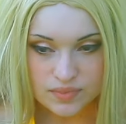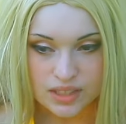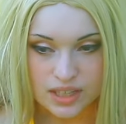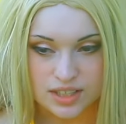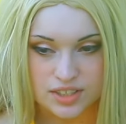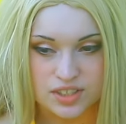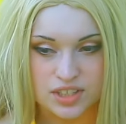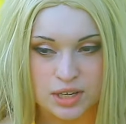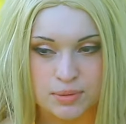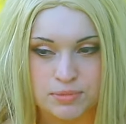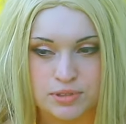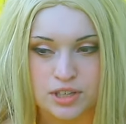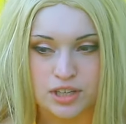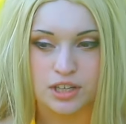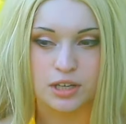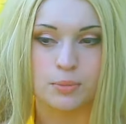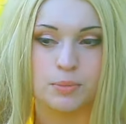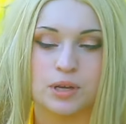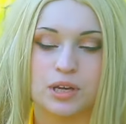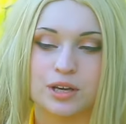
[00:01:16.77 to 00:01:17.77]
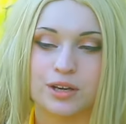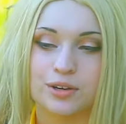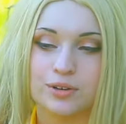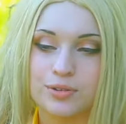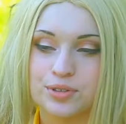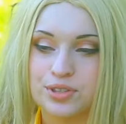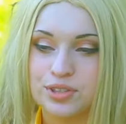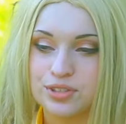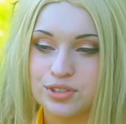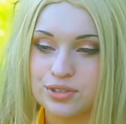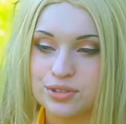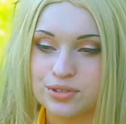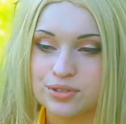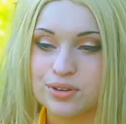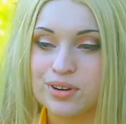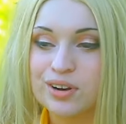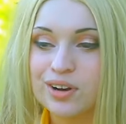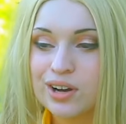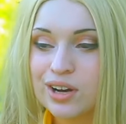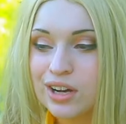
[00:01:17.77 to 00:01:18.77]
It seems like Kumiko is
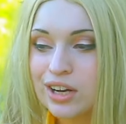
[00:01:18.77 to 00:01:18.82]
still